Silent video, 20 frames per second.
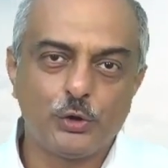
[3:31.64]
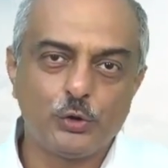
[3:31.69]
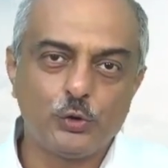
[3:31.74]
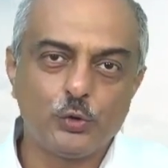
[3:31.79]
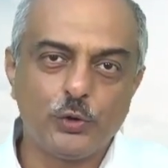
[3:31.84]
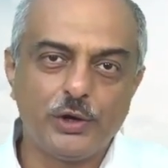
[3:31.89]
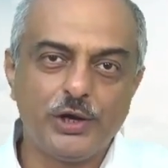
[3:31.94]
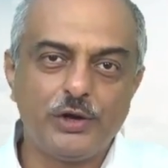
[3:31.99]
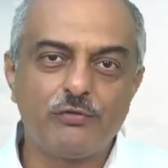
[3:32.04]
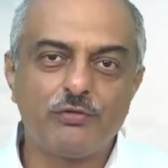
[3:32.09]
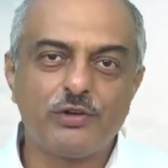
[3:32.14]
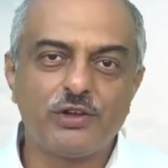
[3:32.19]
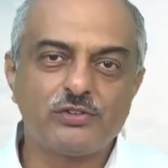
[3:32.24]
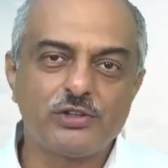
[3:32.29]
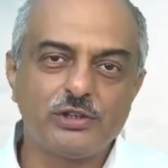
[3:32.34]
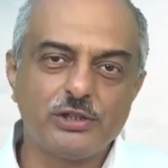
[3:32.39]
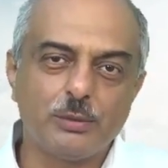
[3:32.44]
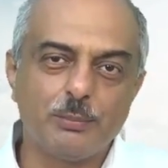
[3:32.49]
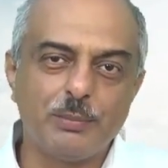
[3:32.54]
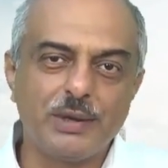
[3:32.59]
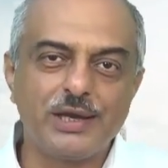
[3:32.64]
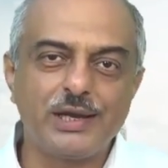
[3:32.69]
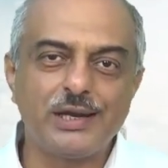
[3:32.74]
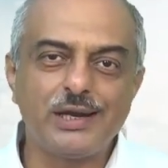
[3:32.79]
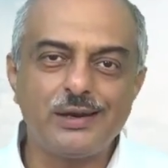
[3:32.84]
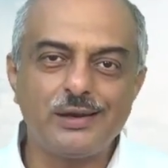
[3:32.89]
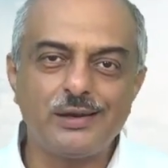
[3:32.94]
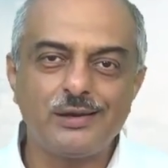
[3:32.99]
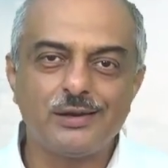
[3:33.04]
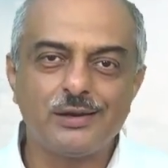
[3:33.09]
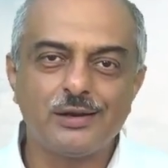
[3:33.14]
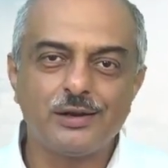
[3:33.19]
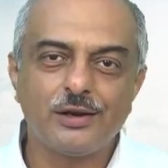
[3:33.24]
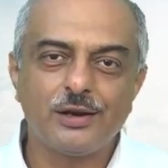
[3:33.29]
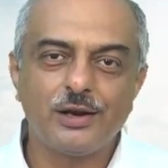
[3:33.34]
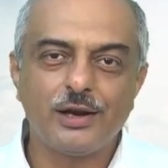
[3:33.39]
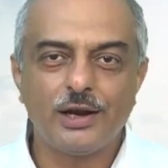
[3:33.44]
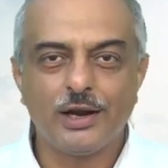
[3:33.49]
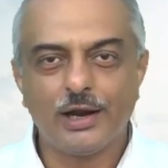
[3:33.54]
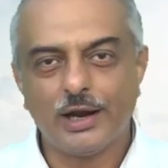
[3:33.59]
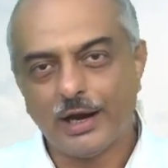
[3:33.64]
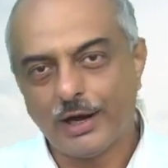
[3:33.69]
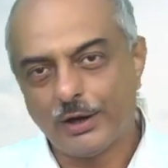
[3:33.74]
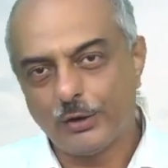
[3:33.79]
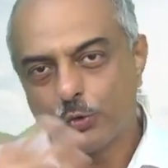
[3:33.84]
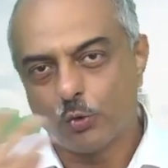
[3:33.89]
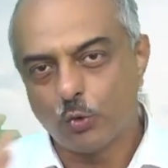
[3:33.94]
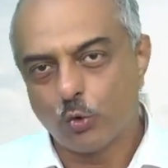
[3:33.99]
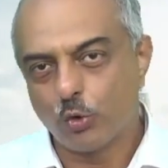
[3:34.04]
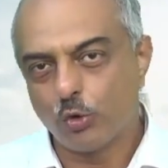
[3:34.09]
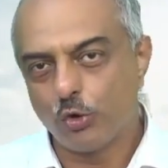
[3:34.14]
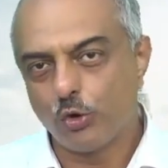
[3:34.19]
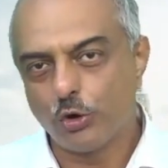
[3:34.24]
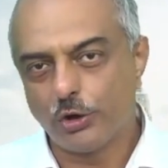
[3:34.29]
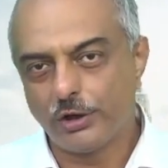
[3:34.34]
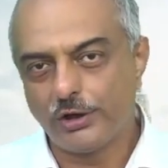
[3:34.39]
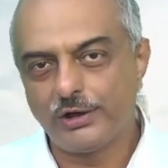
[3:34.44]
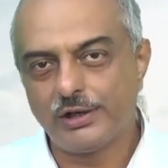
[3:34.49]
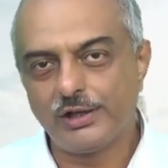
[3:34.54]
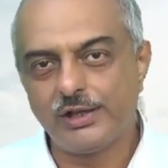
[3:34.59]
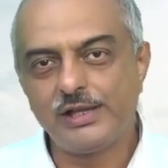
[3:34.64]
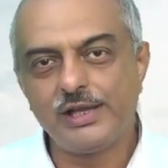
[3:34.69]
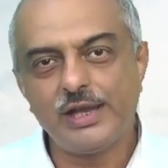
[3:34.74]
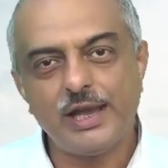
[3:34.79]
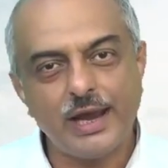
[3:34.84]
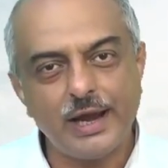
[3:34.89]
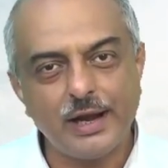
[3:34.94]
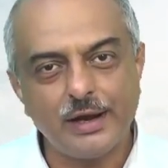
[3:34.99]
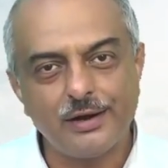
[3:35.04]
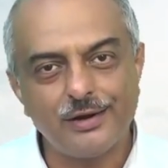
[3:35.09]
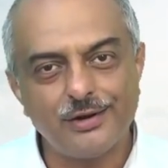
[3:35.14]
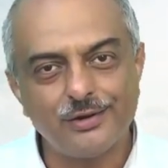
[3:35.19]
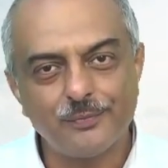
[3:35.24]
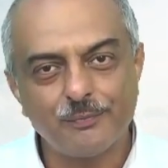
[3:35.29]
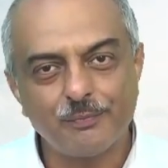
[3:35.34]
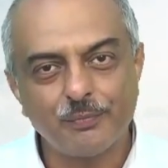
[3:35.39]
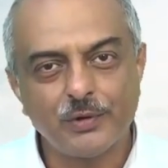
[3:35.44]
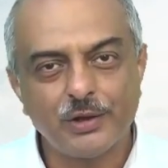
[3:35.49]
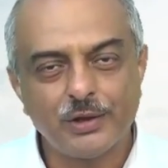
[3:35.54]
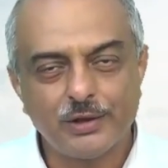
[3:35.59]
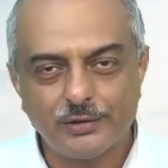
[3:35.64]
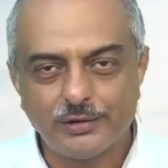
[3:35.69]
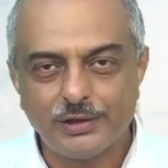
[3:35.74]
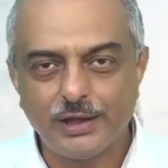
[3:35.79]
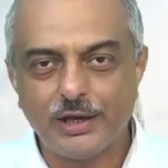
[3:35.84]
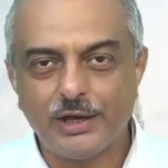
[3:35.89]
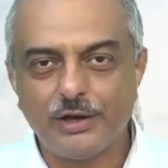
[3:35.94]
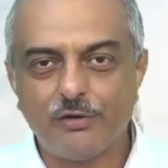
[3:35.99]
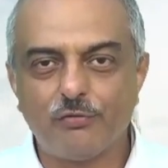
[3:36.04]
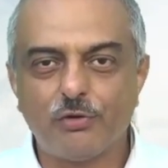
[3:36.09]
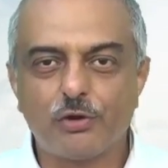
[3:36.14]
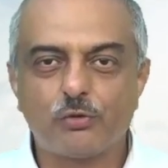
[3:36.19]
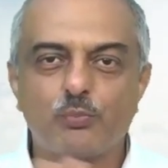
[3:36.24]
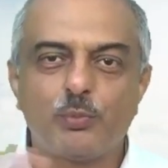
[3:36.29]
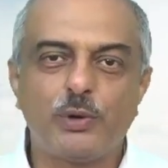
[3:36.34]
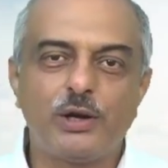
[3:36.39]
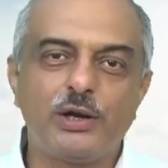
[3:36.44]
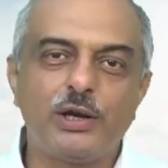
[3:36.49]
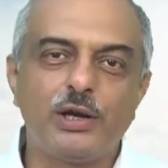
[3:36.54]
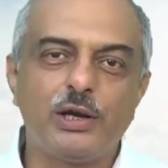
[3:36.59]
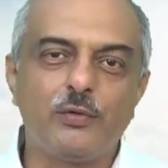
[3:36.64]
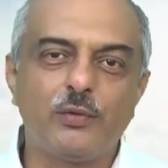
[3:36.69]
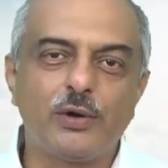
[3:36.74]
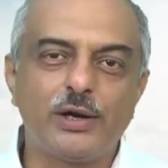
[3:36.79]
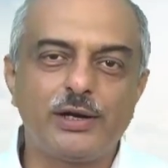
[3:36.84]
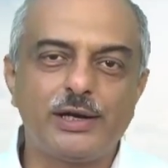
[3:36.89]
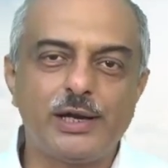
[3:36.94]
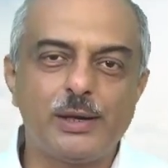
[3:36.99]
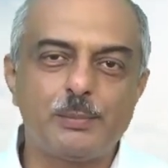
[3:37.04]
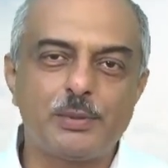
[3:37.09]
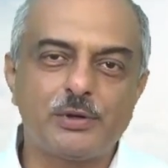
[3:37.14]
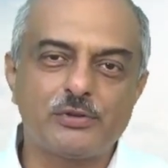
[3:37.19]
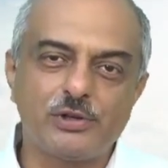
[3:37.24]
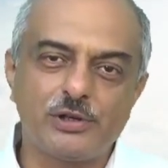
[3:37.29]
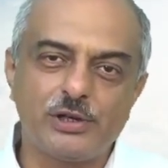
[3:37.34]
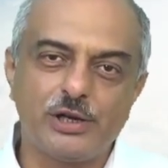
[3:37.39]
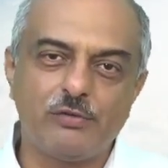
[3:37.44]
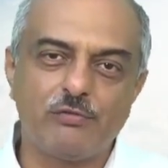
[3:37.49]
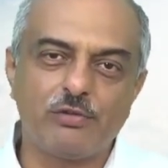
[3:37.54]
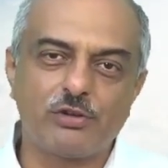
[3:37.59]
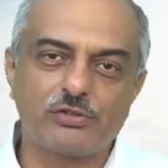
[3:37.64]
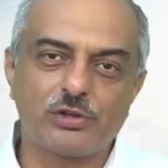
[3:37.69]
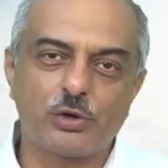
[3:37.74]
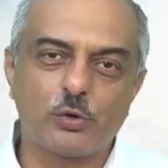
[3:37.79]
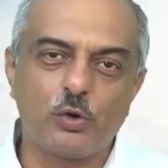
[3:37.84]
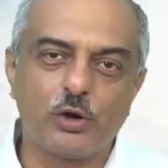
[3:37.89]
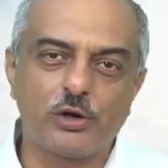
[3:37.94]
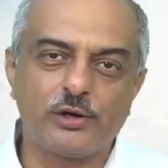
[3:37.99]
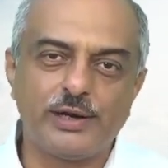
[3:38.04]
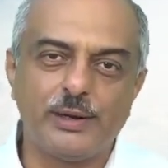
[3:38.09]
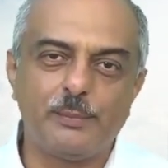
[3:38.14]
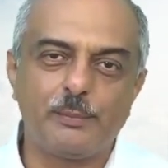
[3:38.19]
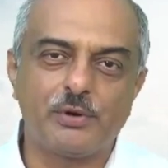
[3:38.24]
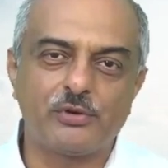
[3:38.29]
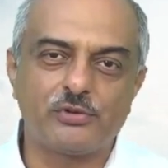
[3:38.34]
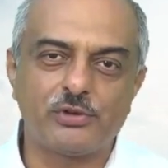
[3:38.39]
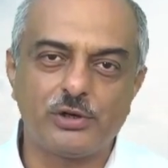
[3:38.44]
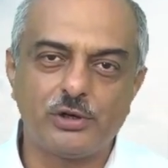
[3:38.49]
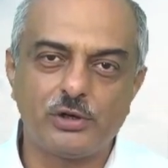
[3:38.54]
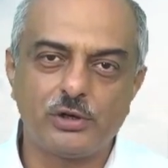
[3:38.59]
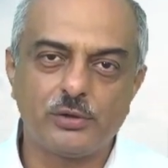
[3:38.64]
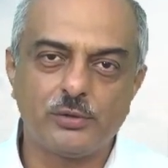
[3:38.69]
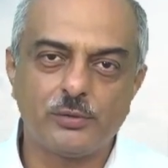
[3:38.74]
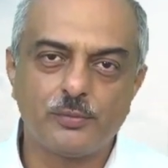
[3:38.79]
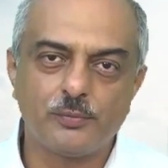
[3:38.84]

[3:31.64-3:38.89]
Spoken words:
You invest in the beginning and hold on till the end. The investment delivered 10%, the investor got 10%.